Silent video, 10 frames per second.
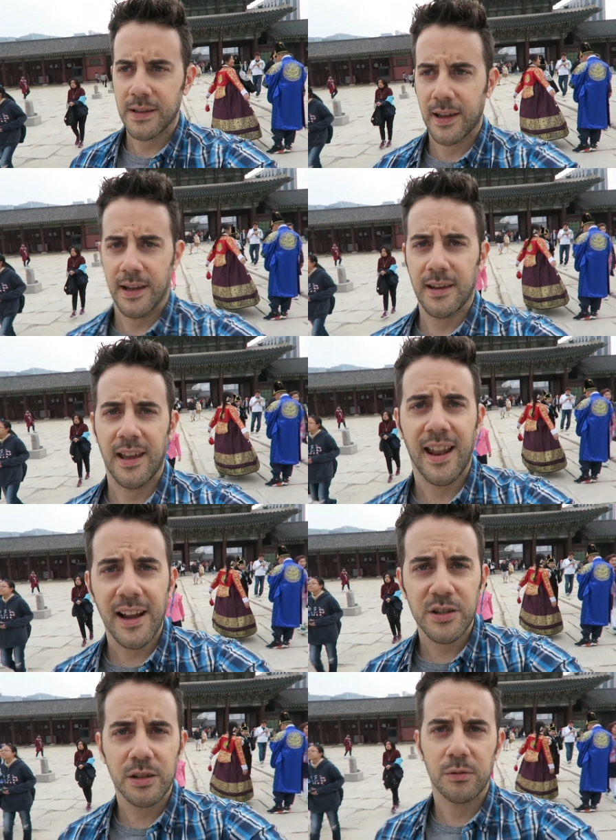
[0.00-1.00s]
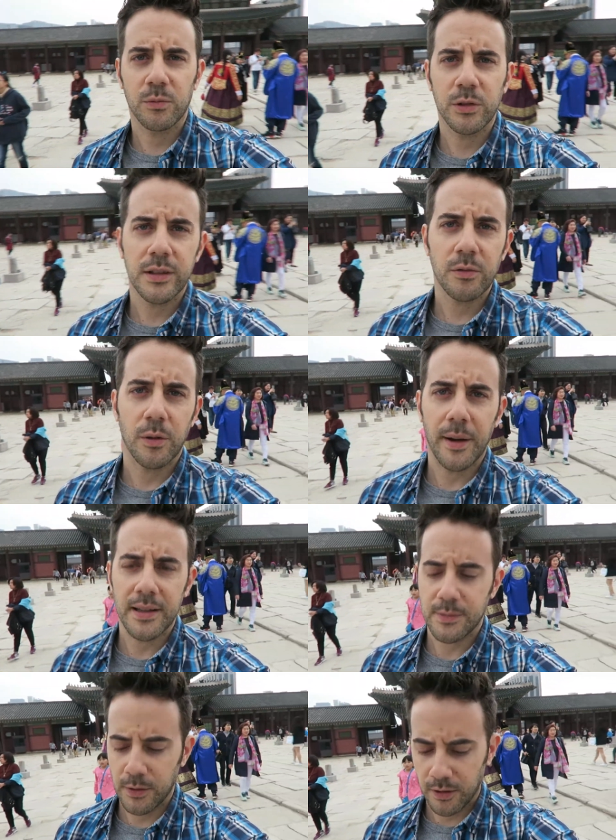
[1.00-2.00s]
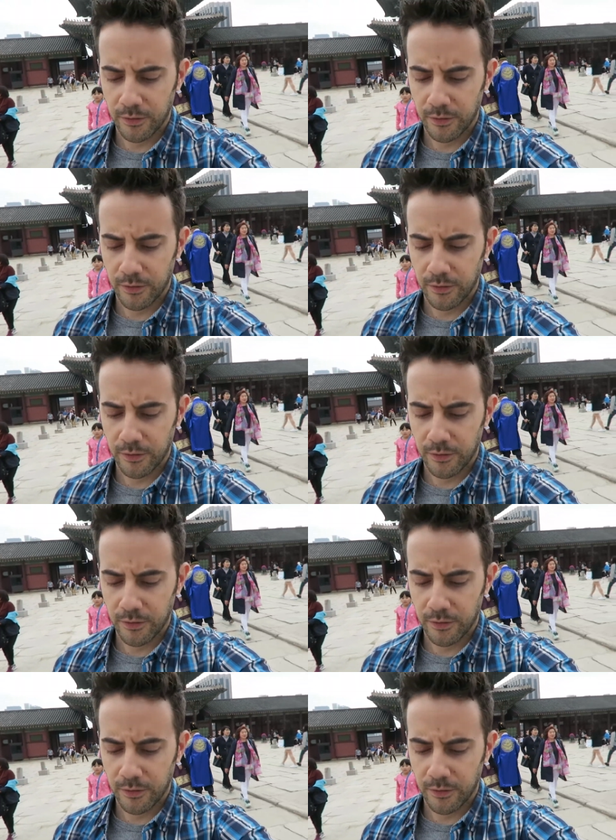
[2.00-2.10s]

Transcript: and it actually really reminds me